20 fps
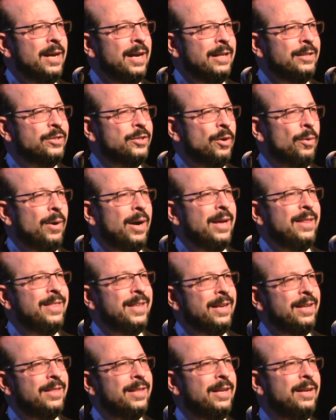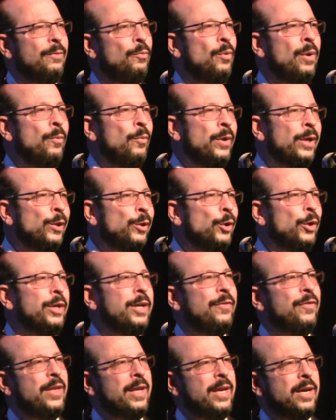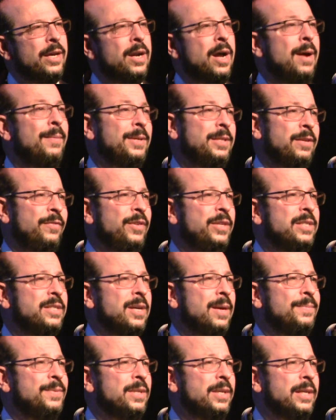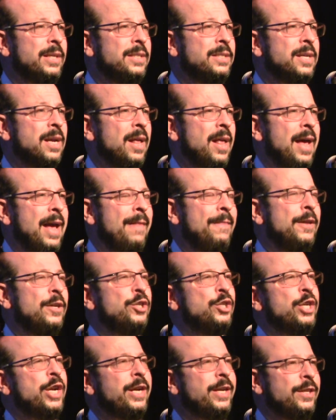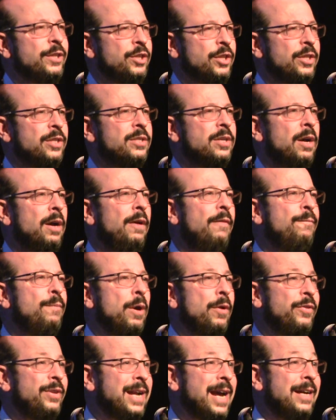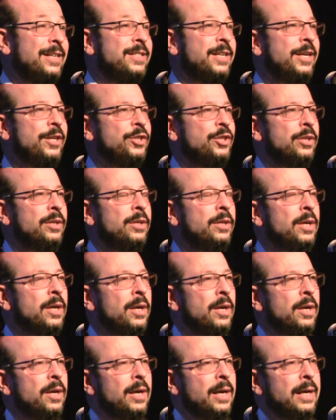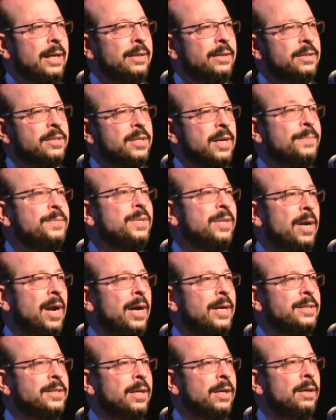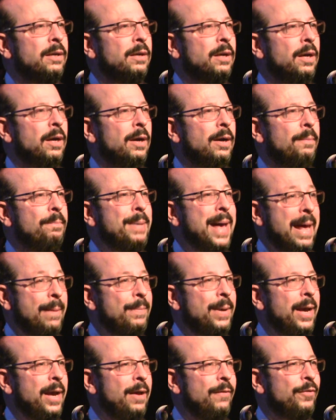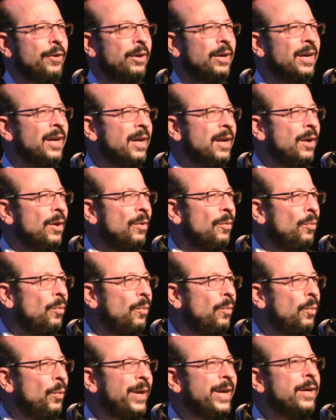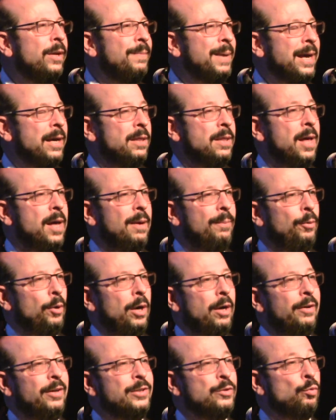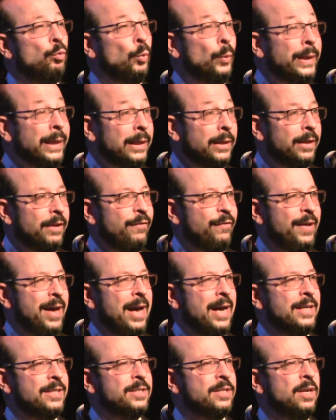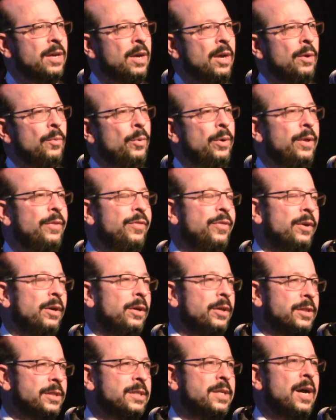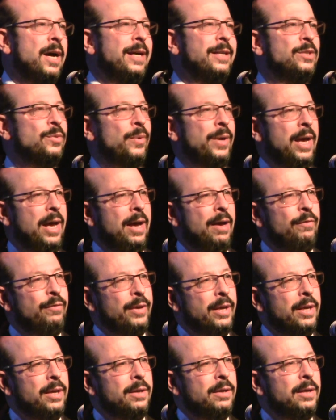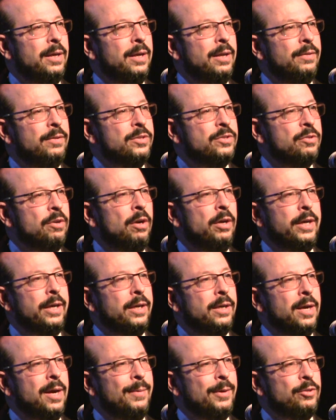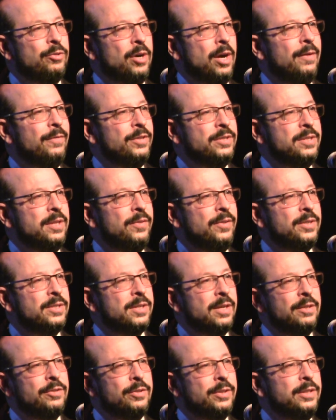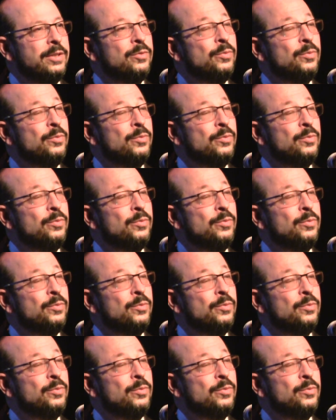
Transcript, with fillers: And so I think that when we look at the economics of these subsidies and the changes of both taxation and subsidizing uh, bad behavior, we could make a lot of progress really fast with the good science we have and, and the strong economic drivers that this country